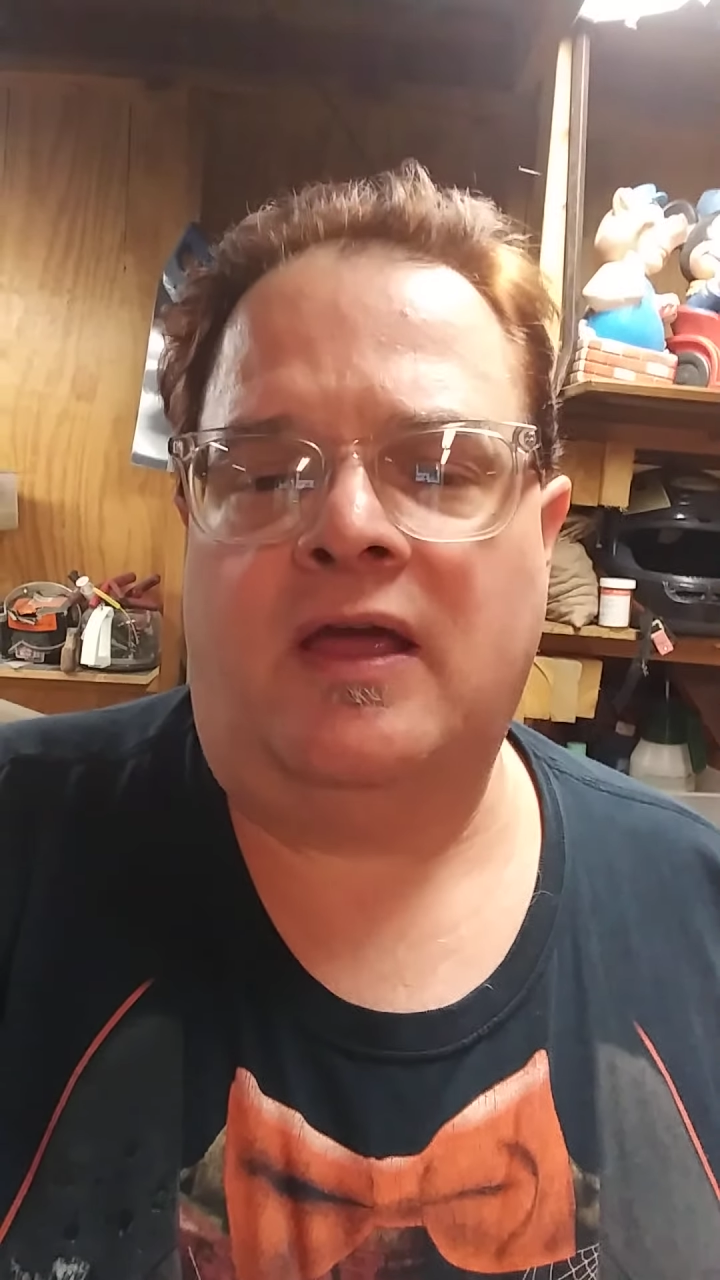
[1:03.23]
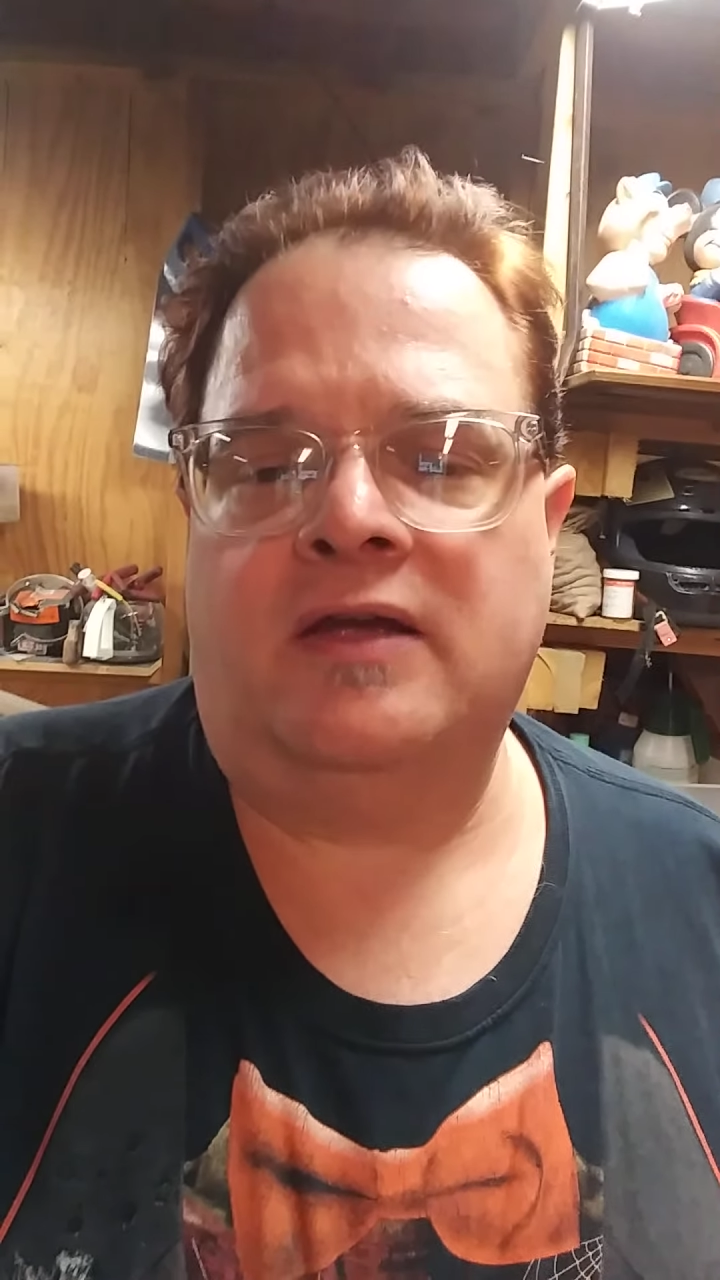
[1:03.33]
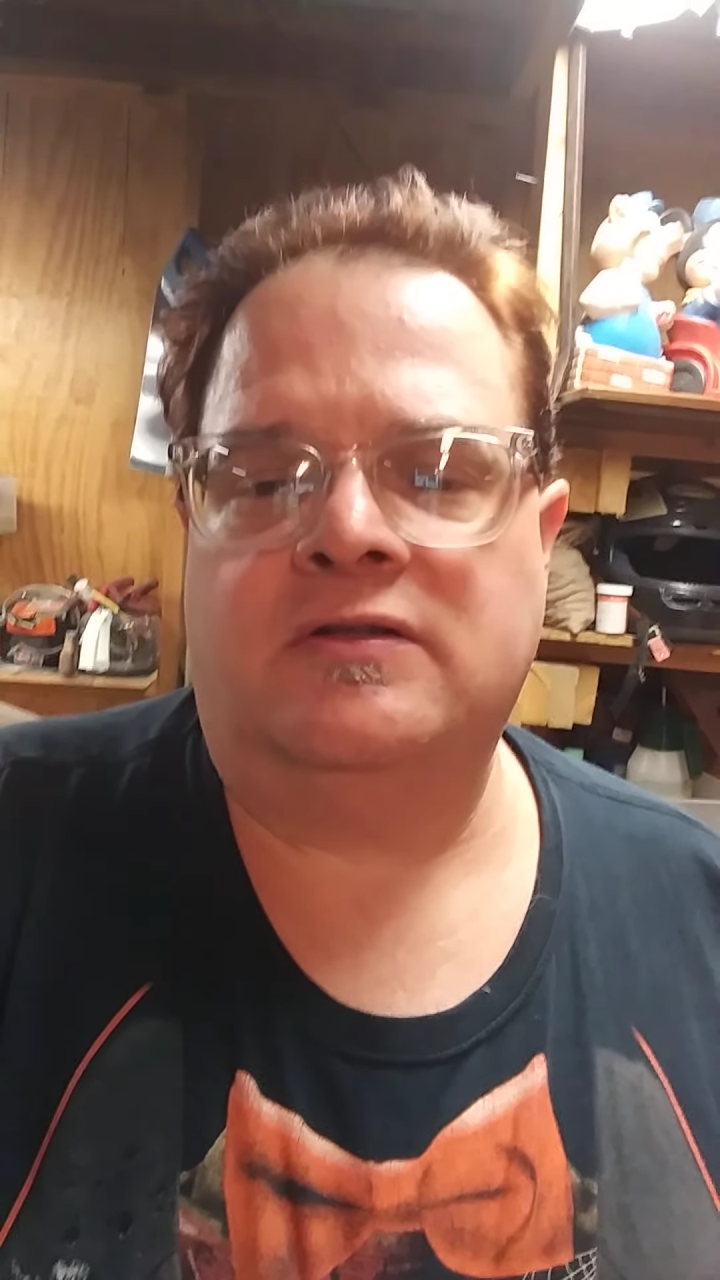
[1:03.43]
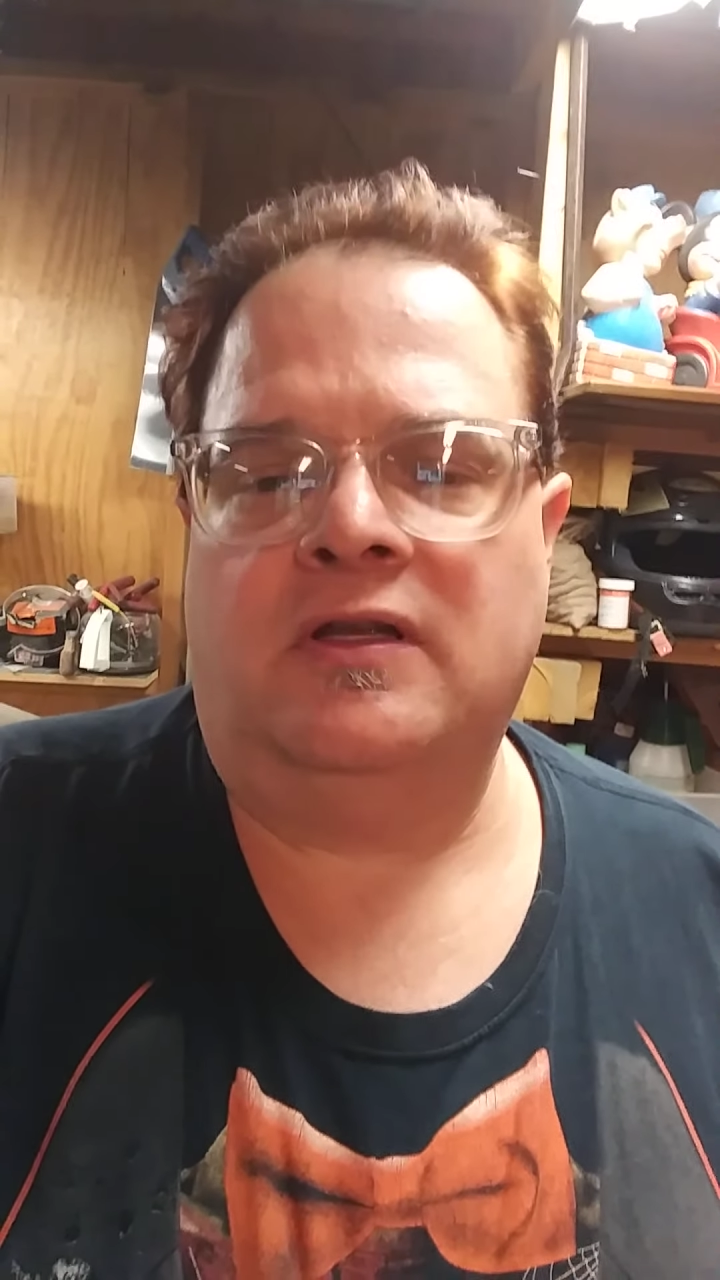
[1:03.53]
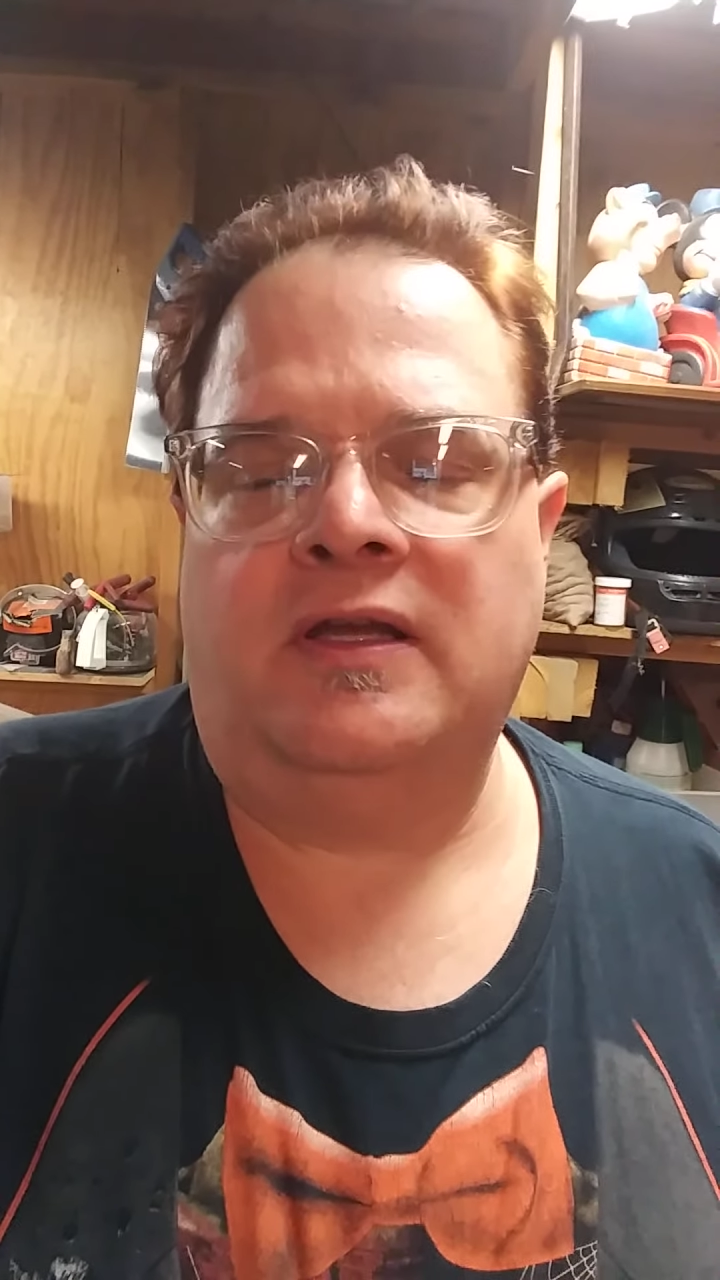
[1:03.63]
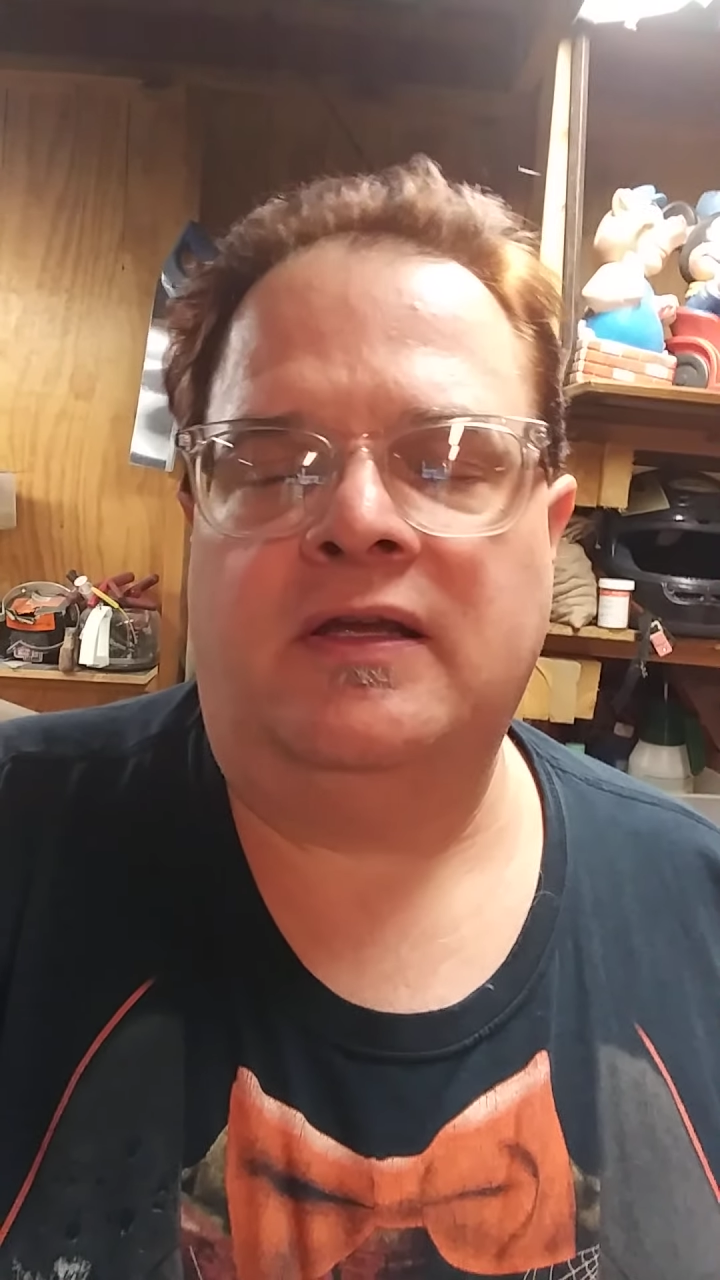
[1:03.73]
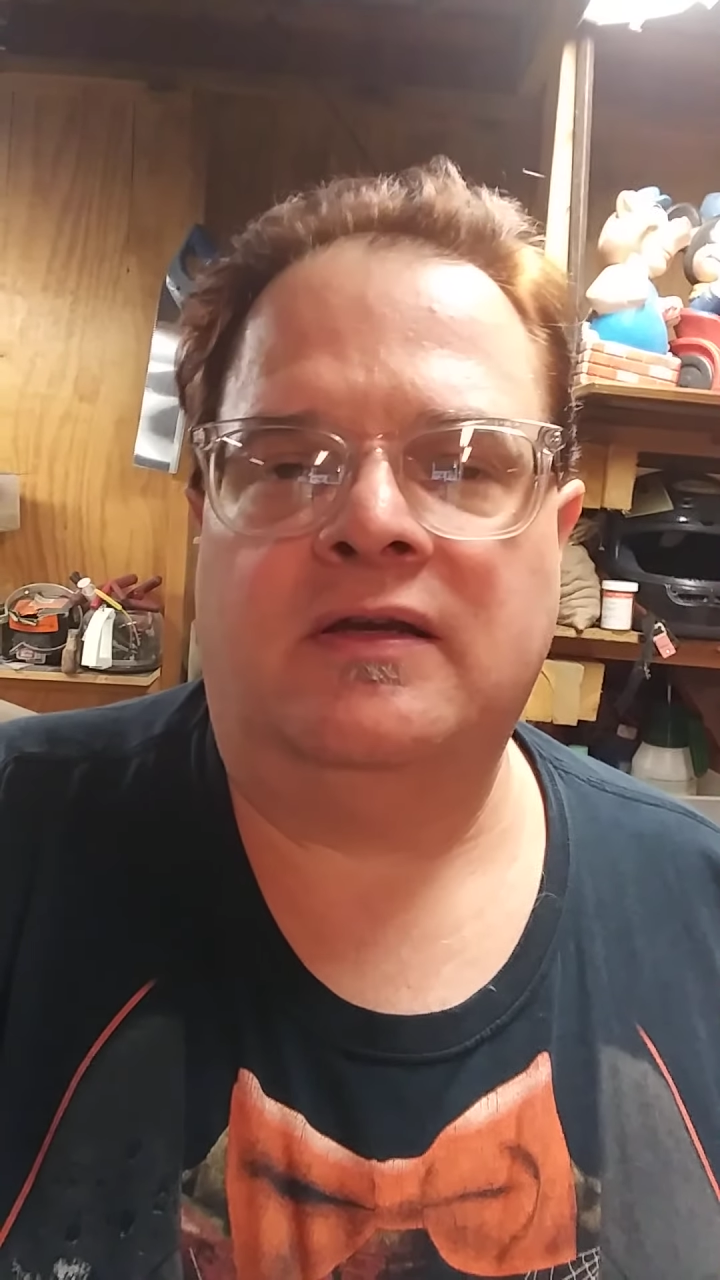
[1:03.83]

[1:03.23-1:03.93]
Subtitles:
actually.